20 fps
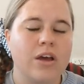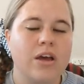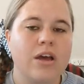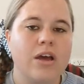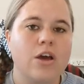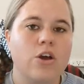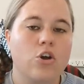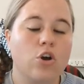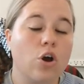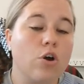
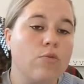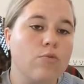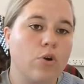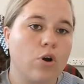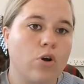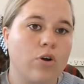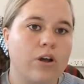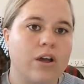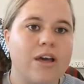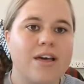go
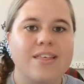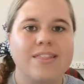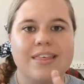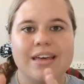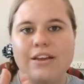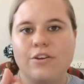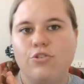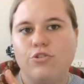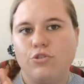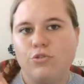wrong, they
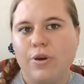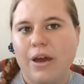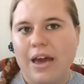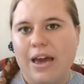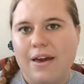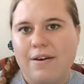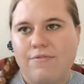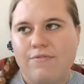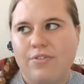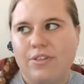do
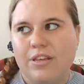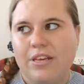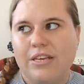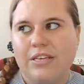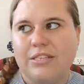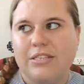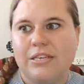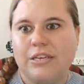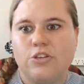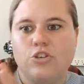have these
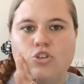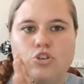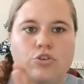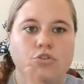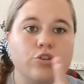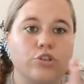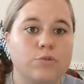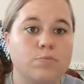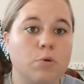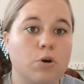insurance
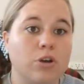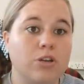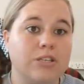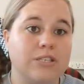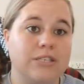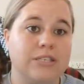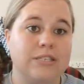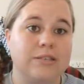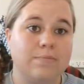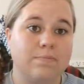policies
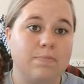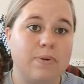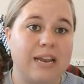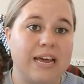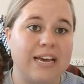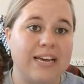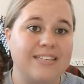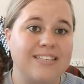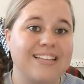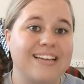in place
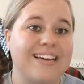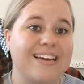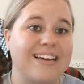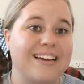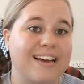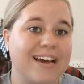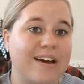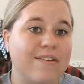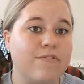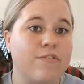that can
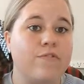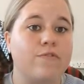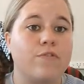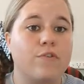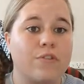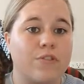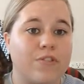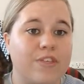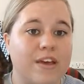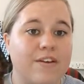cover for
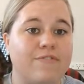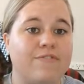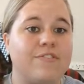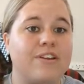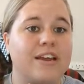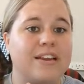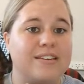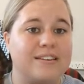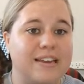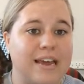theft
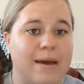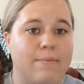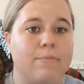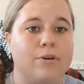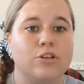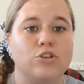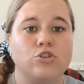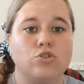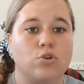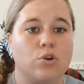and
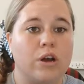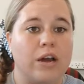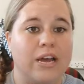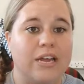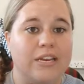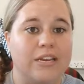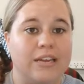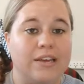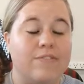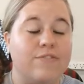damage and
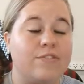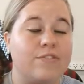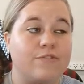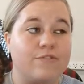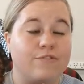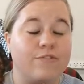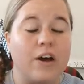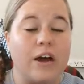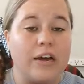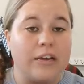even
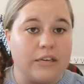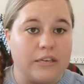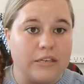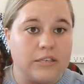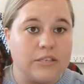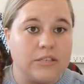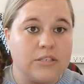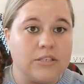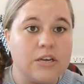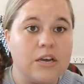
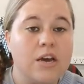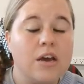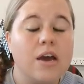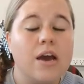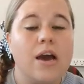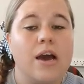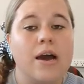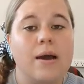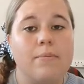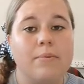fires.
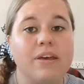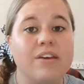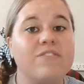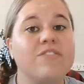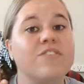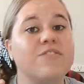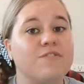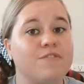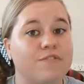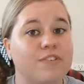Even
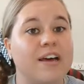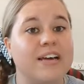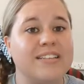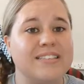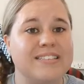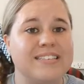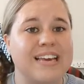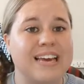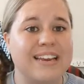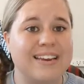floods
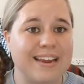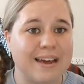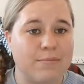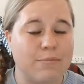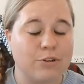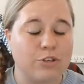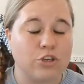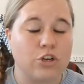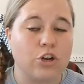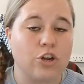can damage a
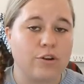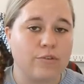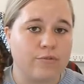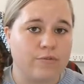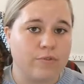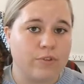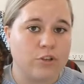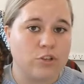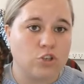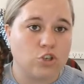lot of the
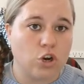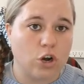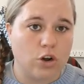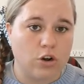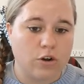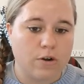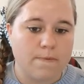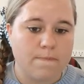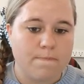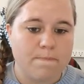stock.
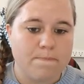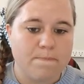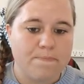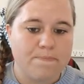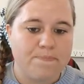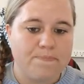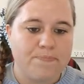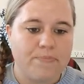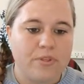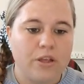
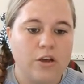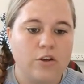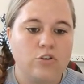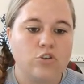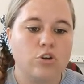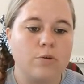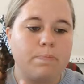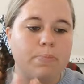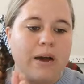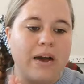So
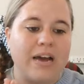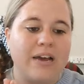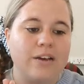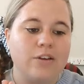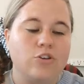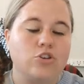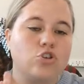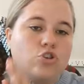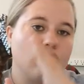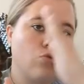by
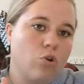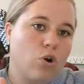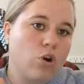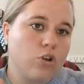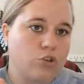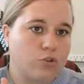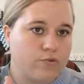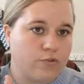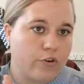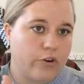
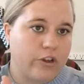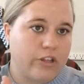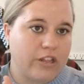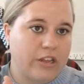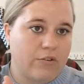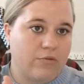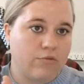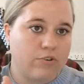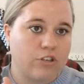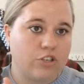transferring that
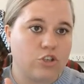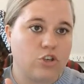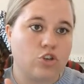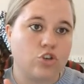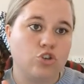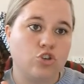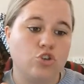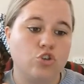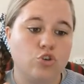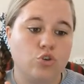risk
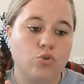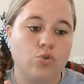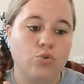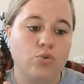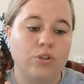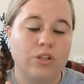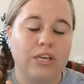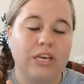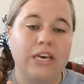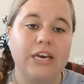to
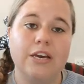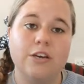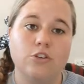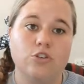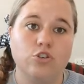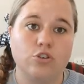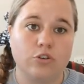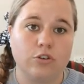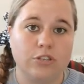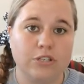the
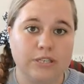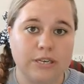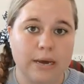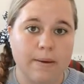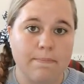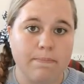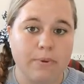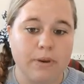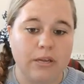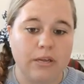insurance
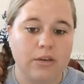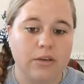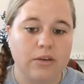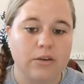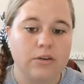company.